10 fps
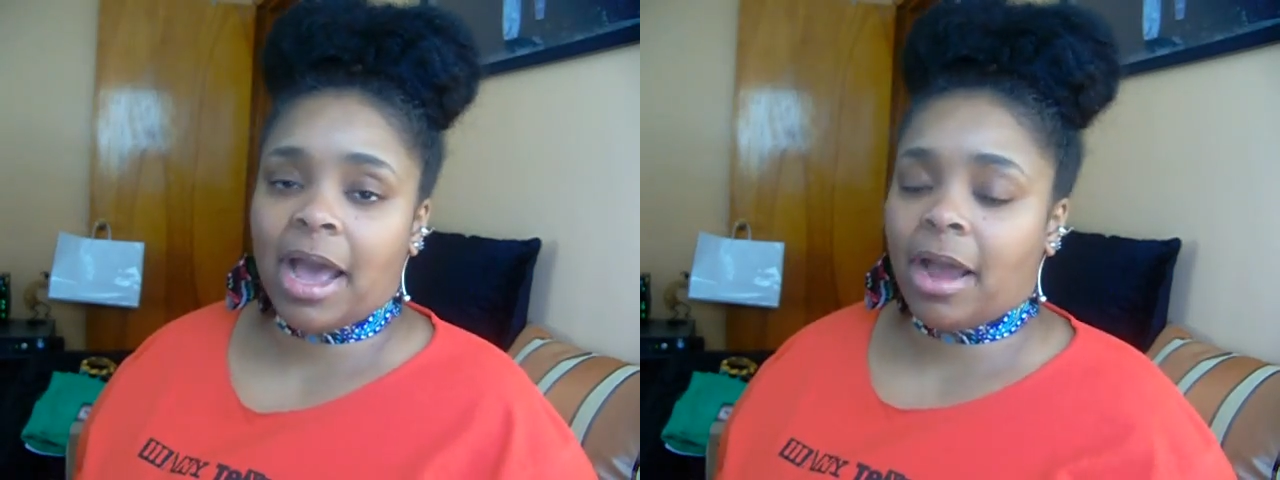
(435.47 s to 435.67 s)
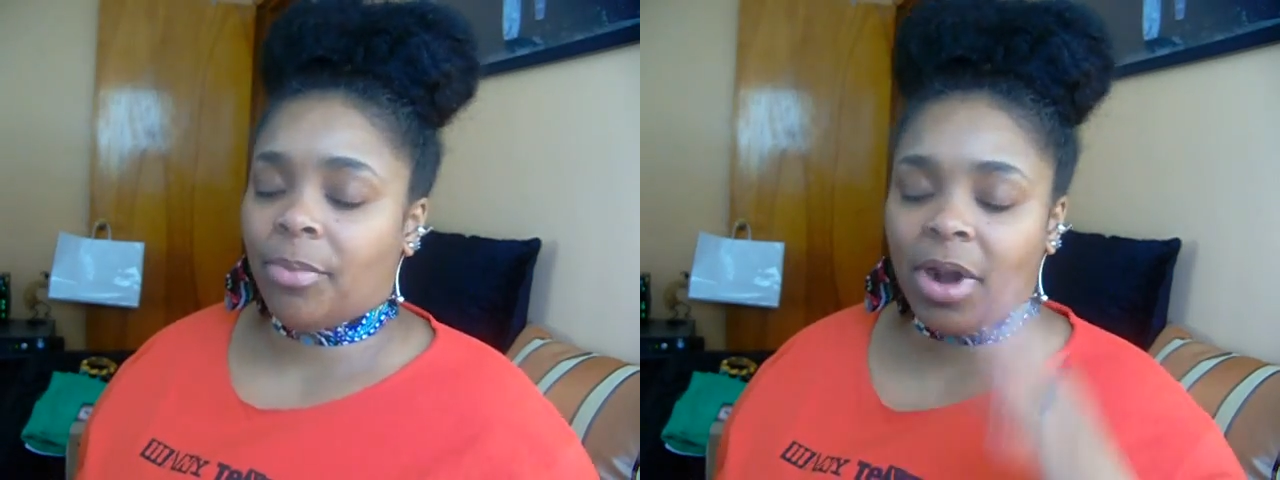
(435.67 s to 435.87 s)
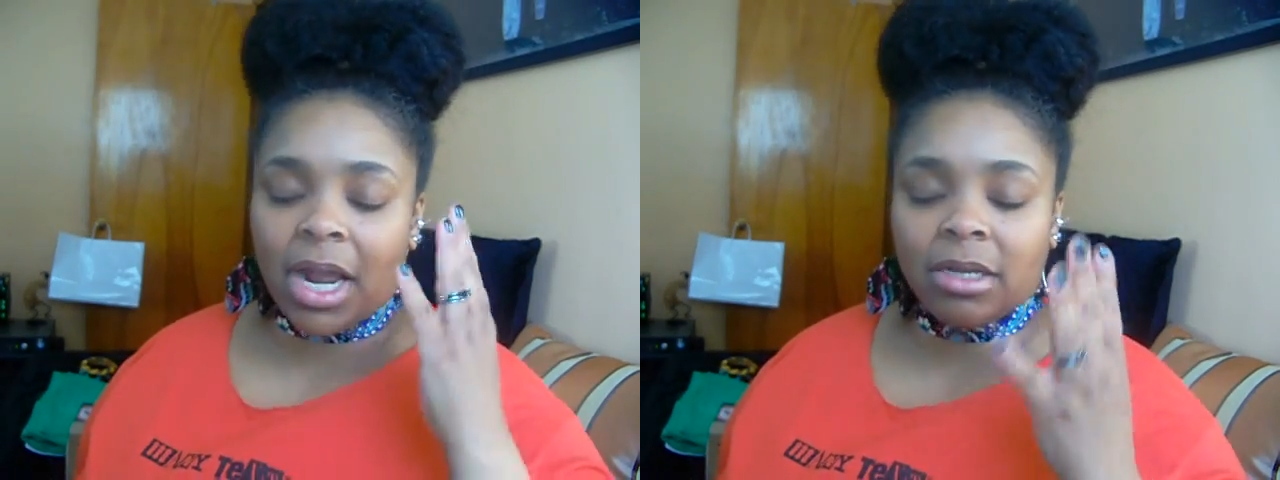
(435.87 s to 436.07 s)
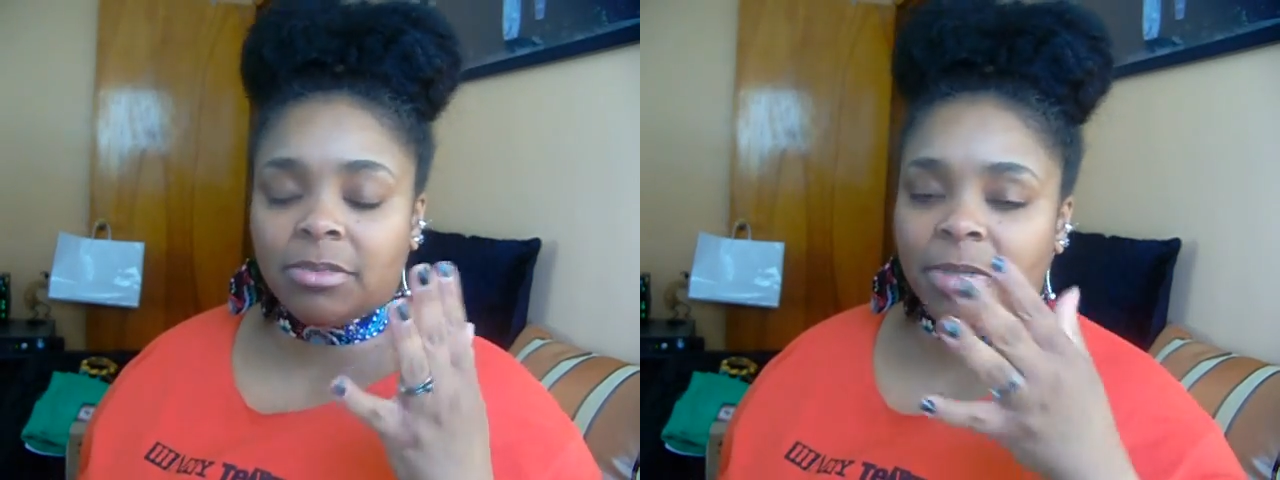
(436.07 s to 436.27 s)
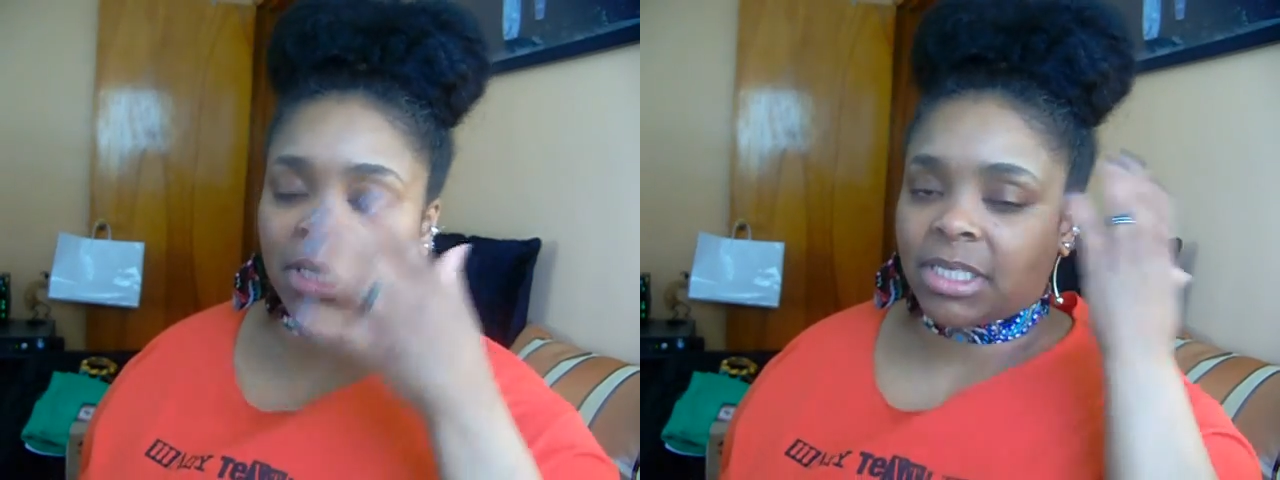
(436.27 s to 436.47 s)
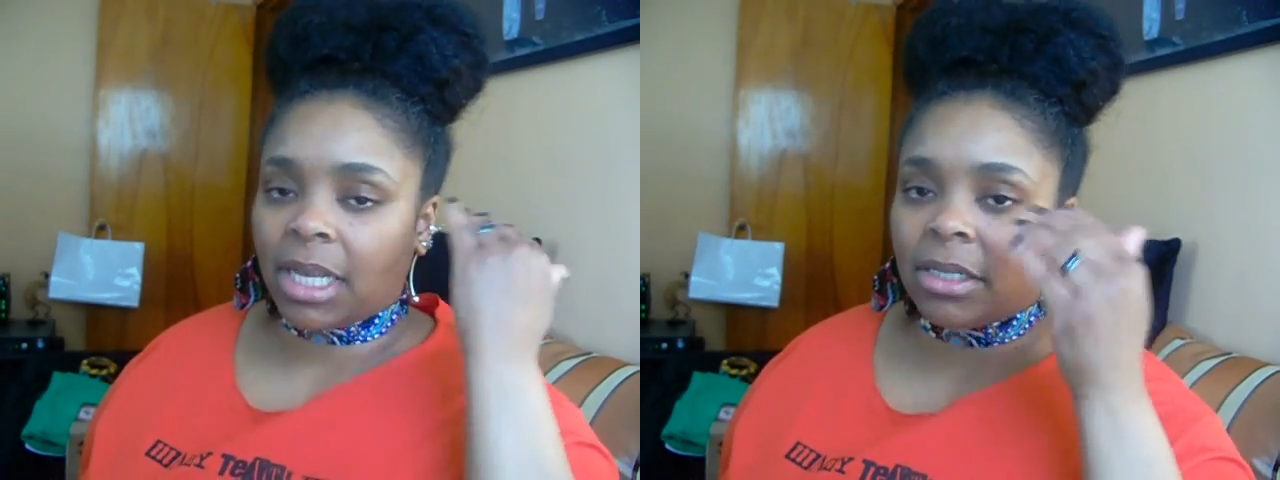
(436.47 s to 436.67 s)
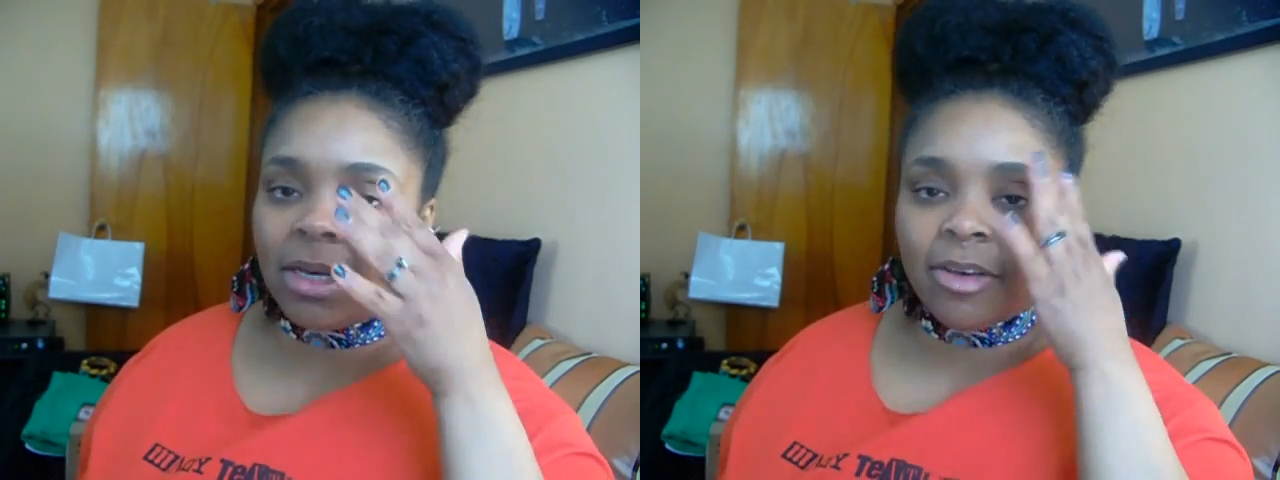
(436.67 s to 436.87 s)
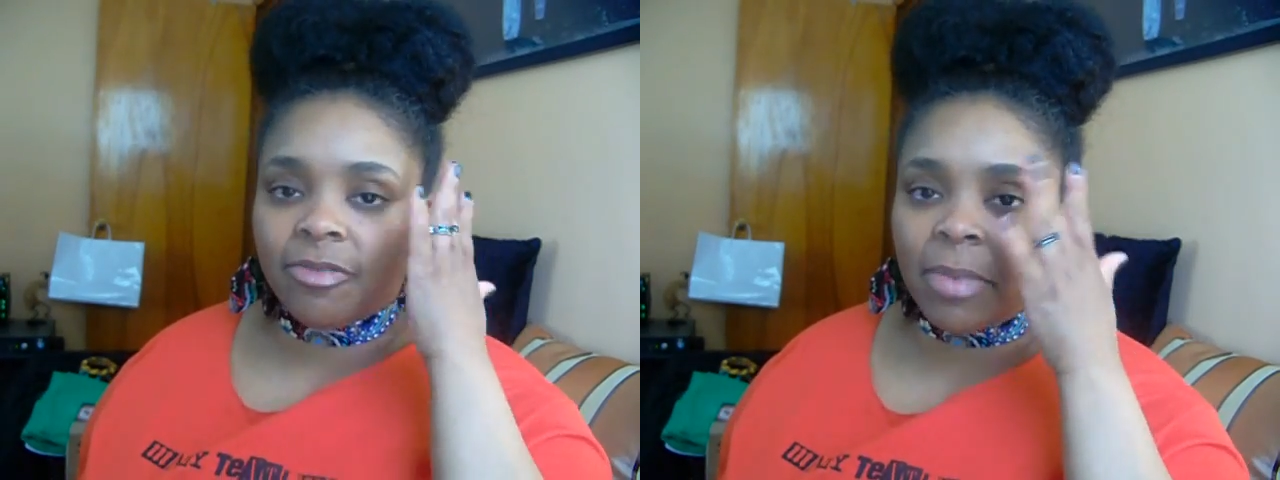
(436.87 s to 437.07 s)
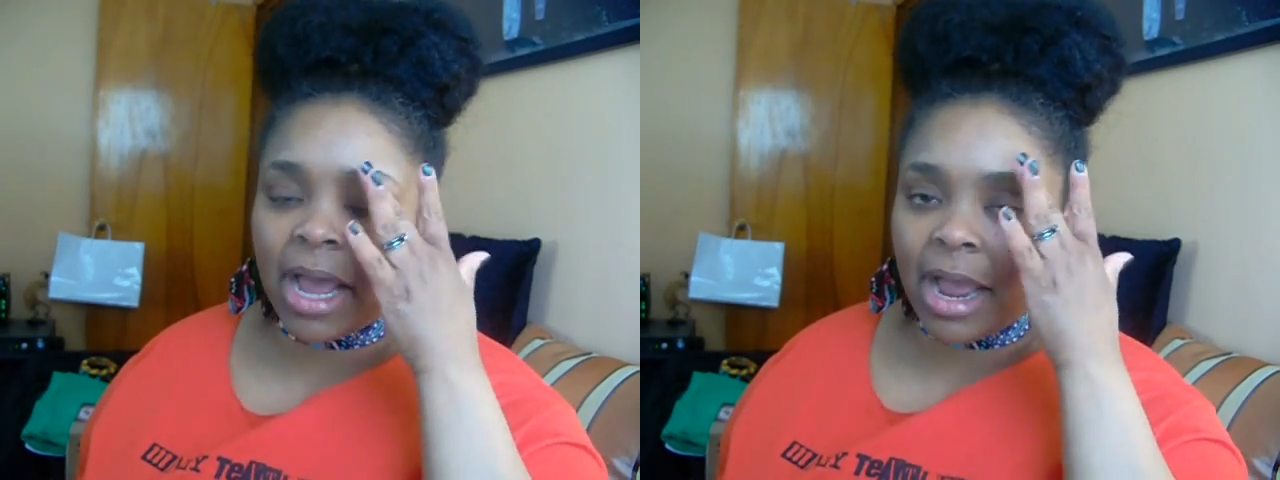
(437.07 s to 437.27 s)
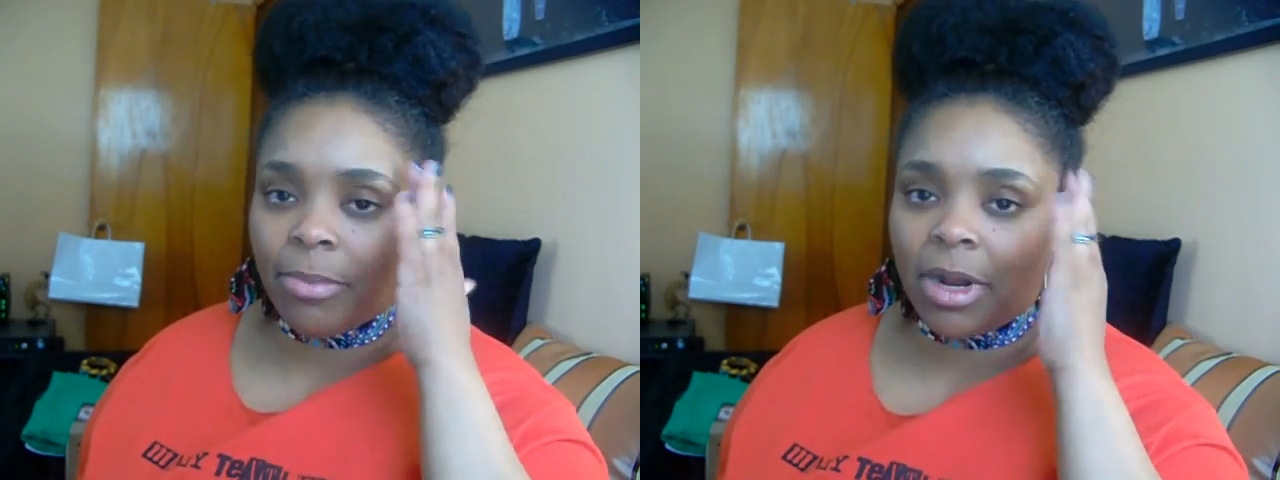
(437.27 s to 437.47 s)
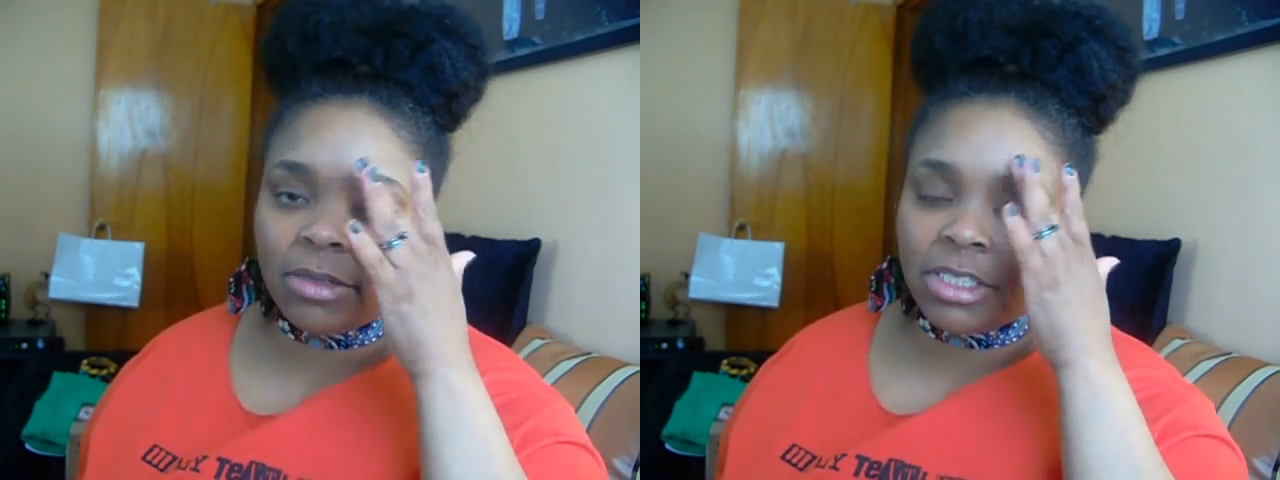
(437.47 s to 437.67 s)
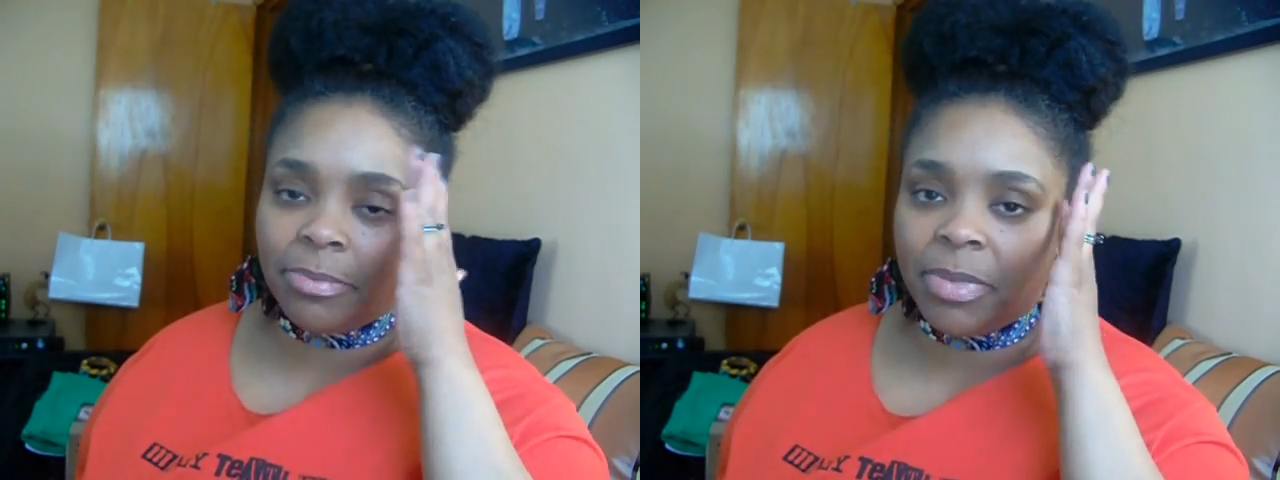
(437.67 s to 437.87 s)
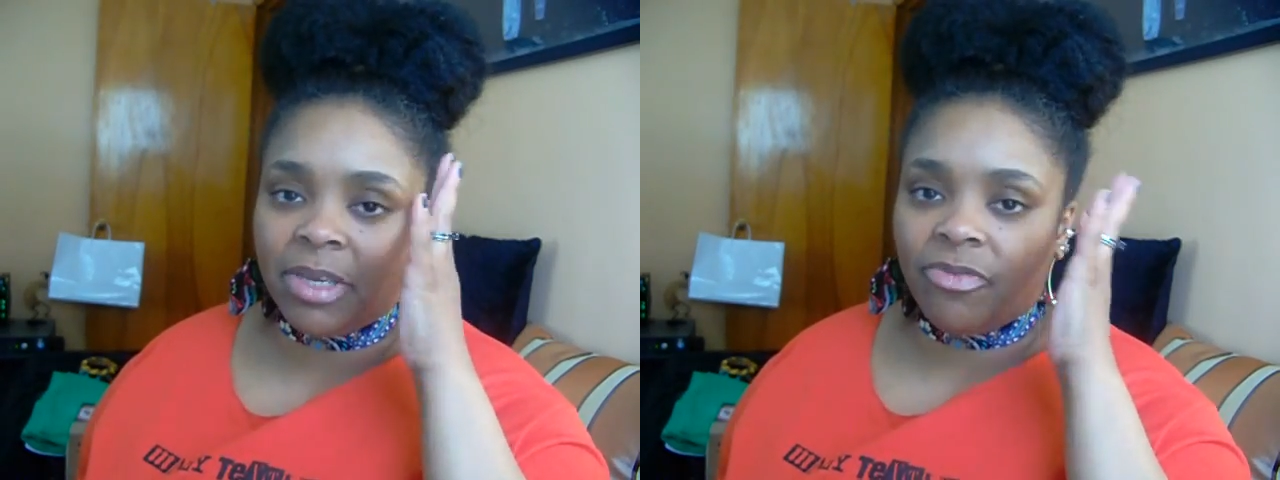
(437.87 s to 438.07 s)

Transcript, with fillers: eyebrows because I love my eyebrows to be